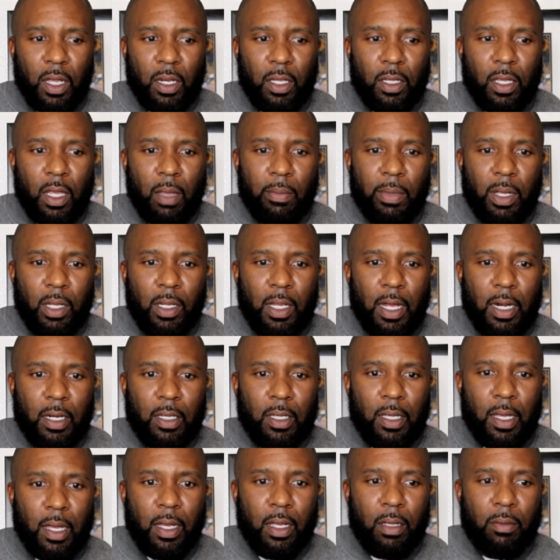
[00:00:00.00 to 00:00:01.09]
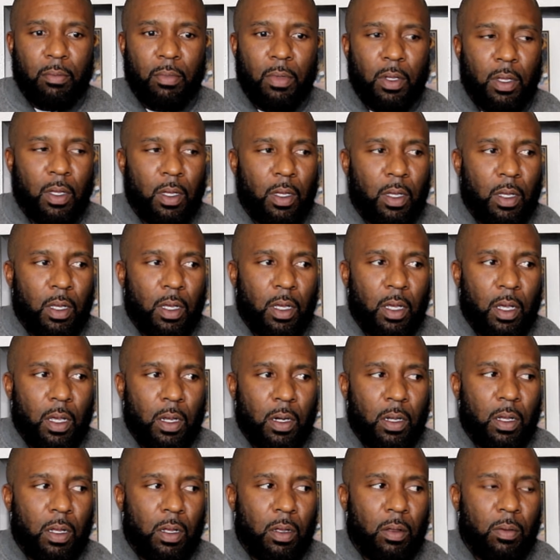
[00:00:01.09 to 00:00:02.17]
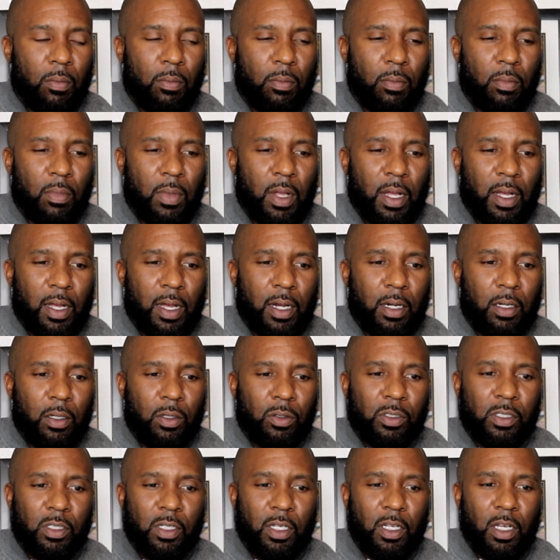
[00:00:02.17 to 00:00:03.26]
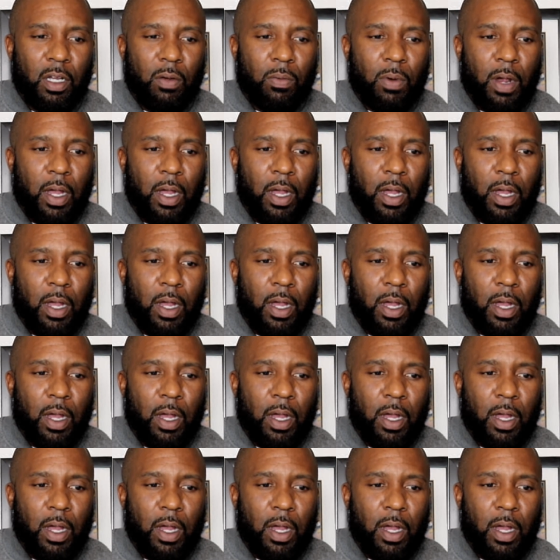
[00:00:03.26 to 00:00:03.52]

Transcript: They gave me a lot of game. And I got a little stud